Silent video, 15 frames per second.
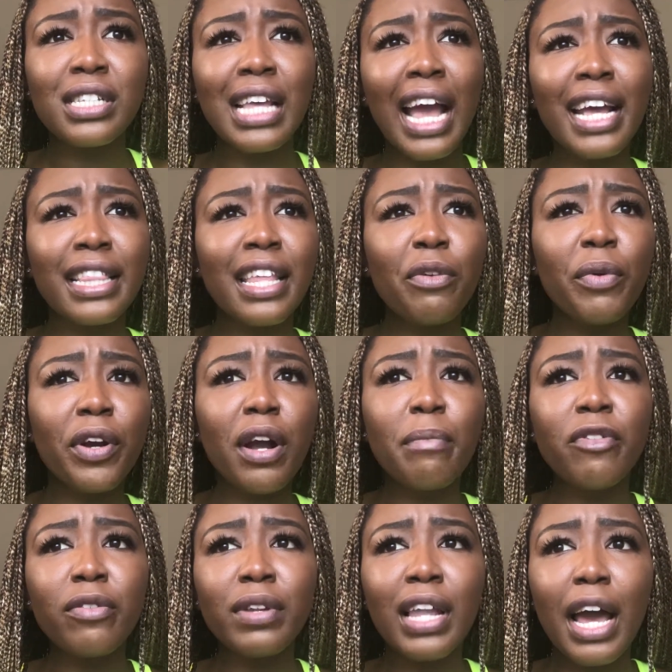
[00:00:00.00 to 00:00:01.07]
I think we were
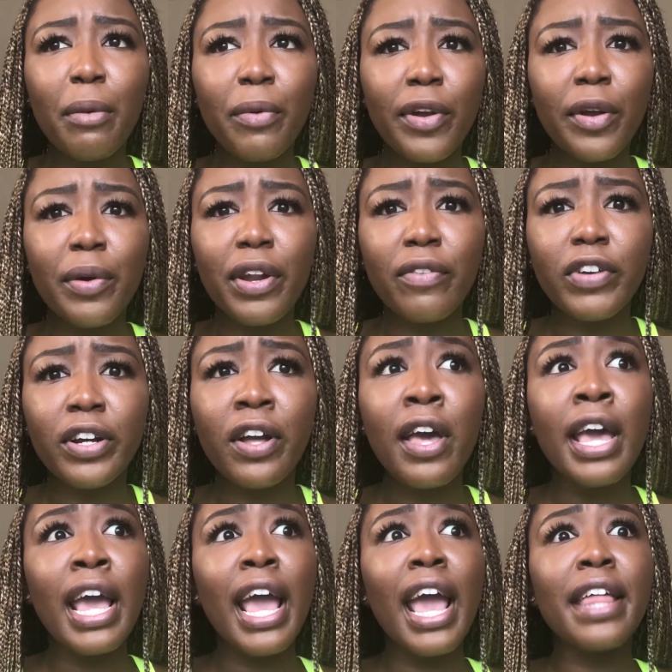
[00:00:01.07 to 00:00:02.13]
coming from the library or whatever.
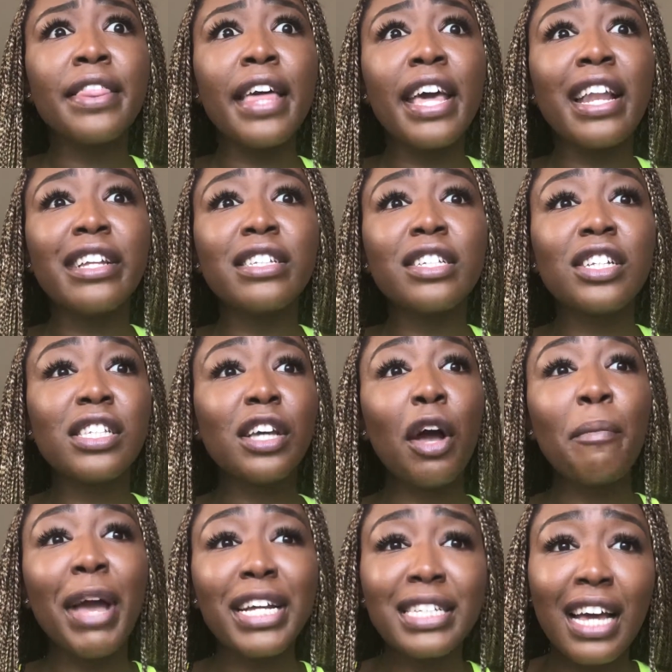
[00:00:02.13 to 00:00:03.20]
And then just to
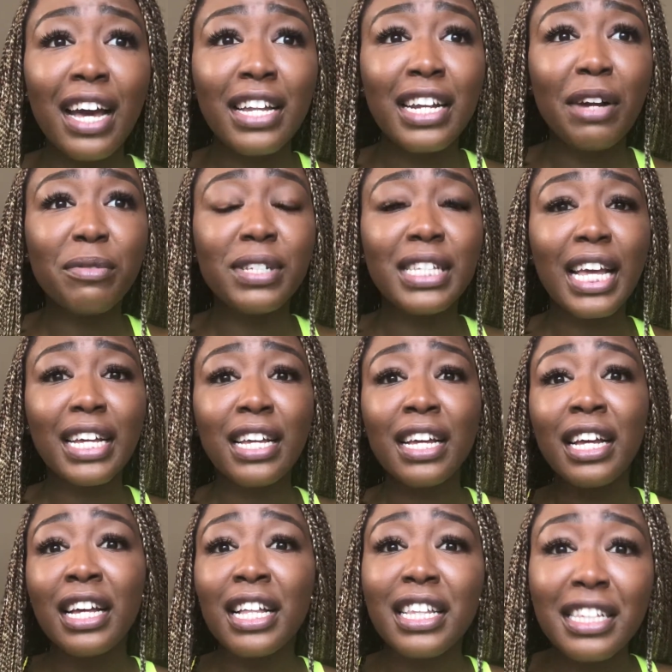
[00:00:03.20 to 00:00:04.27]
come back down, and I was like,
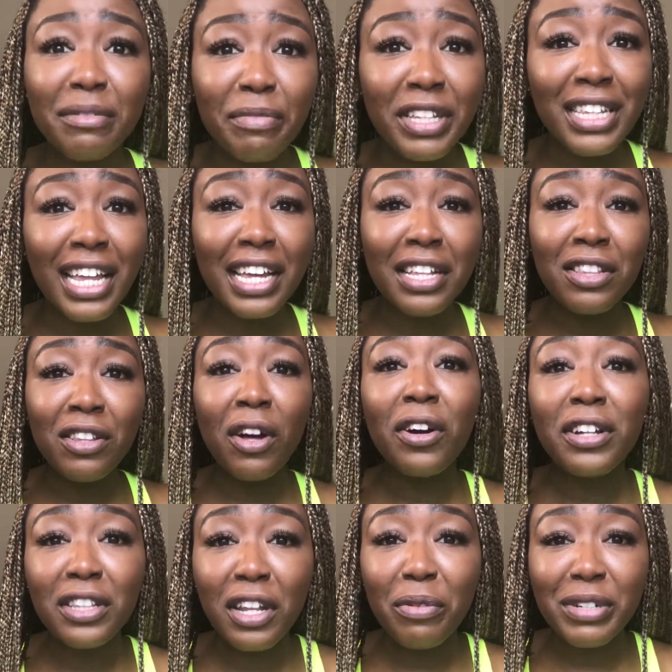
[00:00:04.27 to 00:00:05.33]
being like,
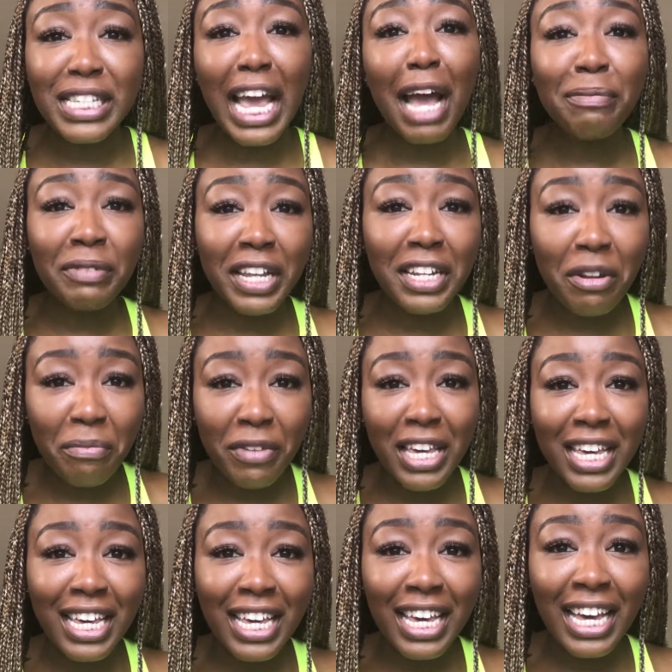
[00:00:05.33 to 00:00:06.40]
look what's happening to
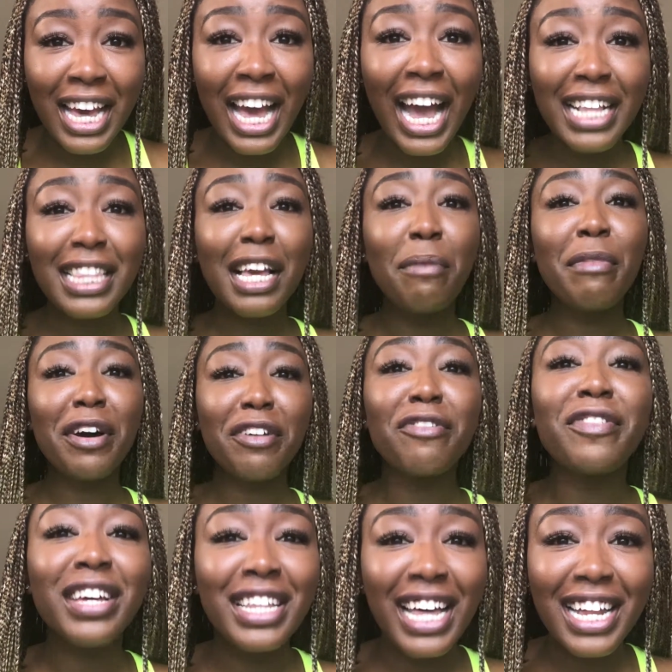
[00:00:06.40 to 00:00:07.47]
me. I think I'm about to
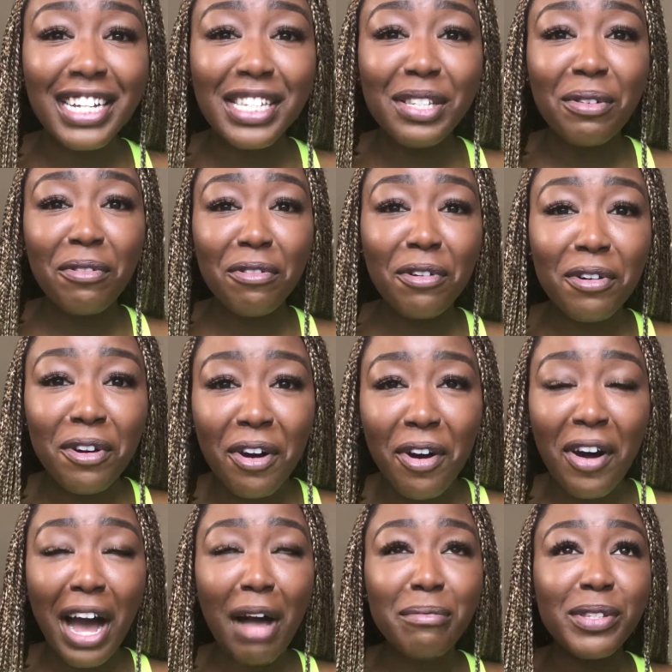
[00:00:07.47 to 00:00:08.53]
fail out of
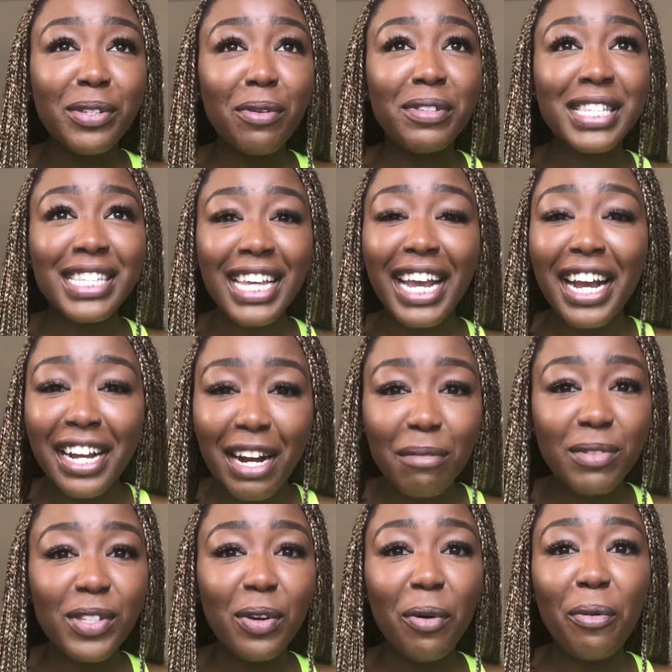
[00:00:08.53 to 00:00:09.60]
school. I'm so scared. I'm
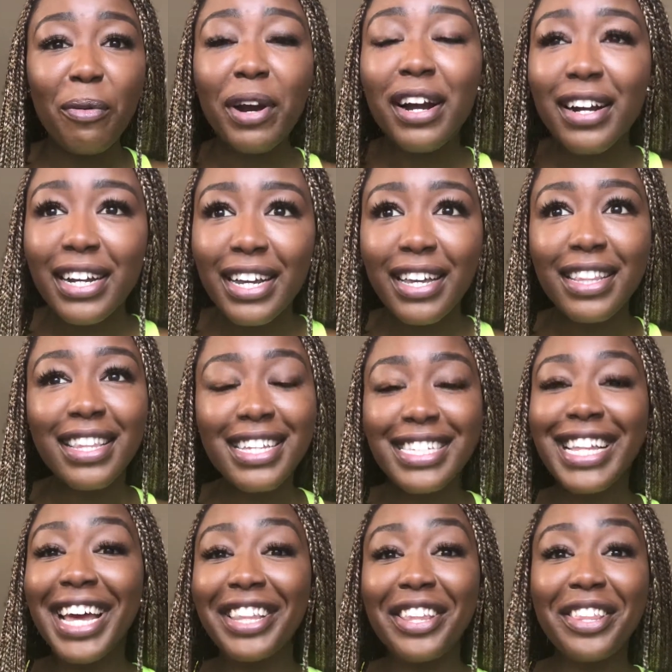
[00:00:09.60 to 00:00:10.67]
so worried. This,
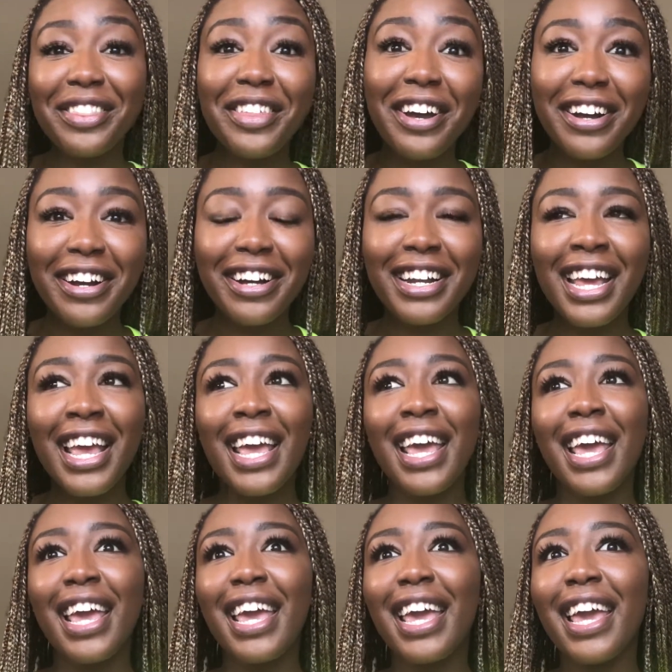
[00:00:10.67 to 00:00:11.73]
that, and the third.
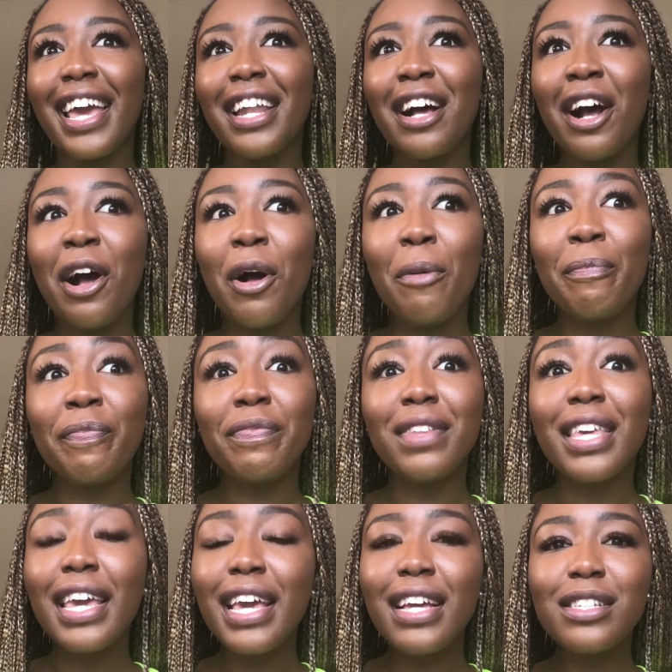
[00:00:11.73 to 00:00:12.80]
And
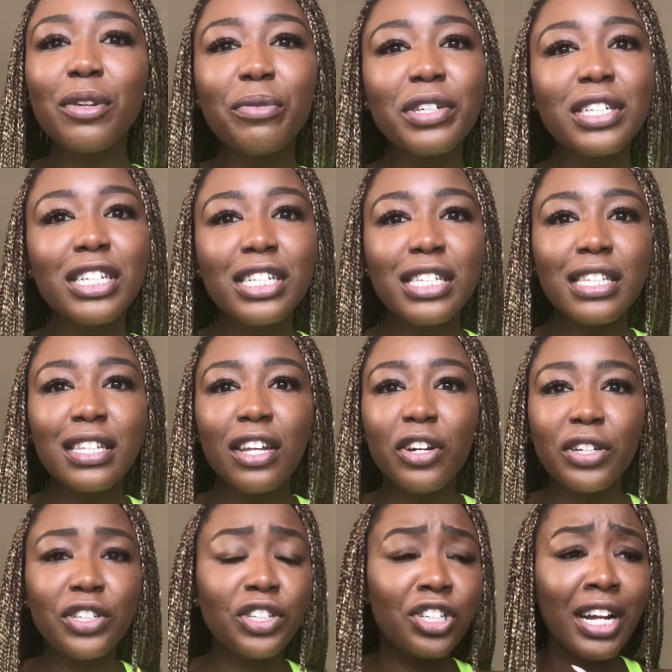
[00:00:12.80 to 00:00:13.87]
yeah, so we just,
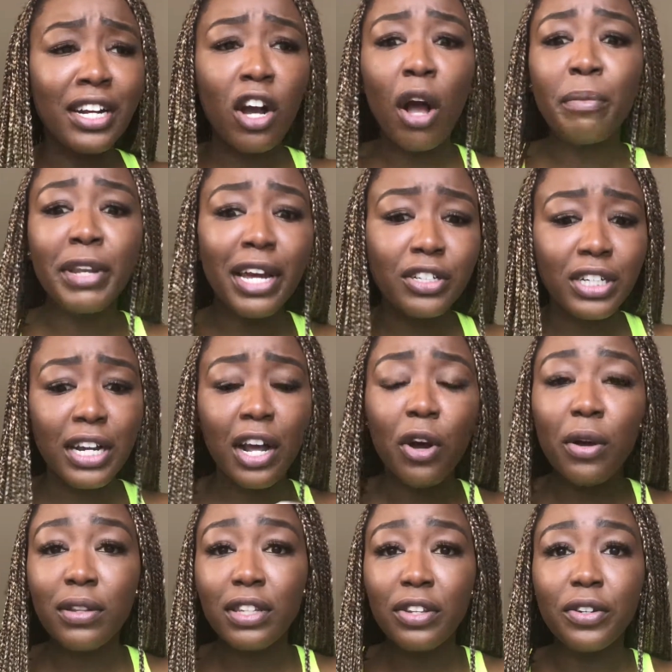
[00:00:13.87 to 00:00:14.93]
you're just trying to calm me down, trying to
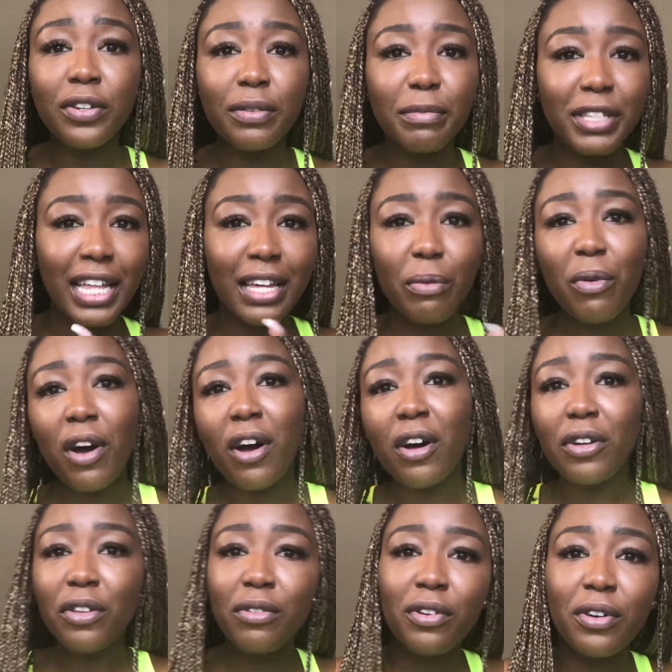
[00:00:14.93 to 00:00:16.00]
help, be like,
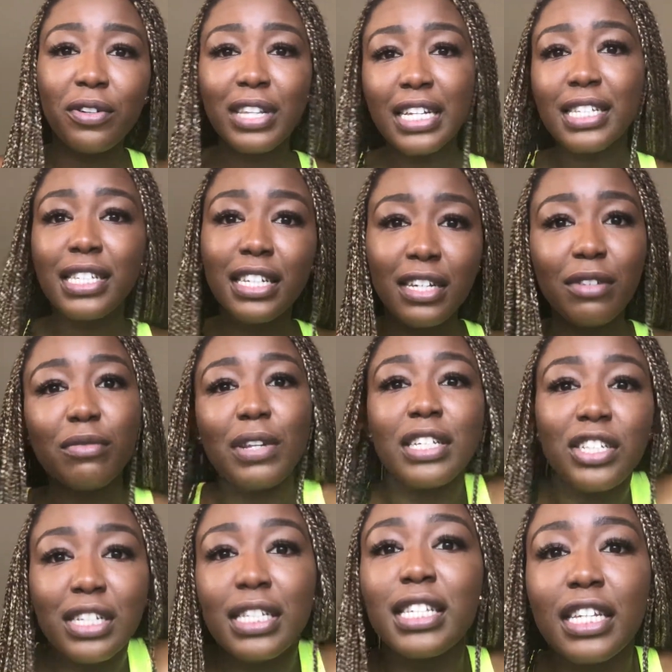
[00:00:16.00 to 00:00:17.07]
well, let's
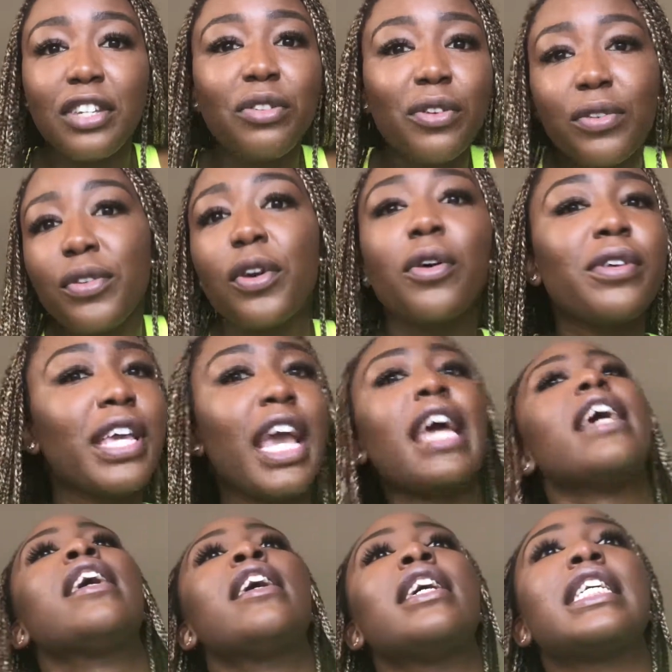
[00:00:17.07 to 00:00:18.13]
just see. You don't know
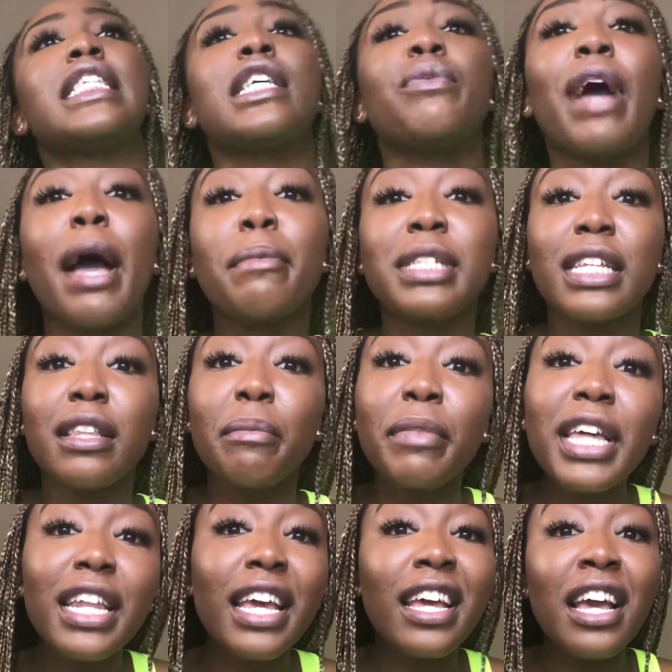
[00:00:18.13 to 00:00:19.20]
yet. See what happens at the
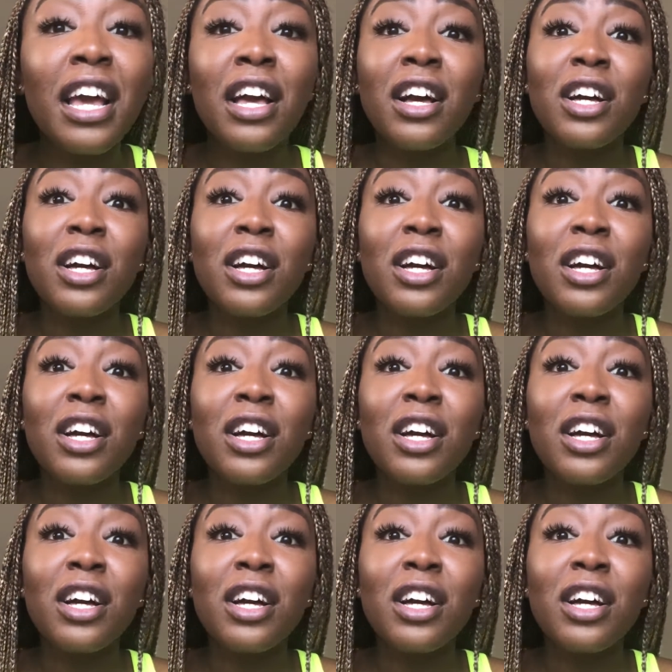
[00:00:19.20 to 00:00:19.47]
meeting.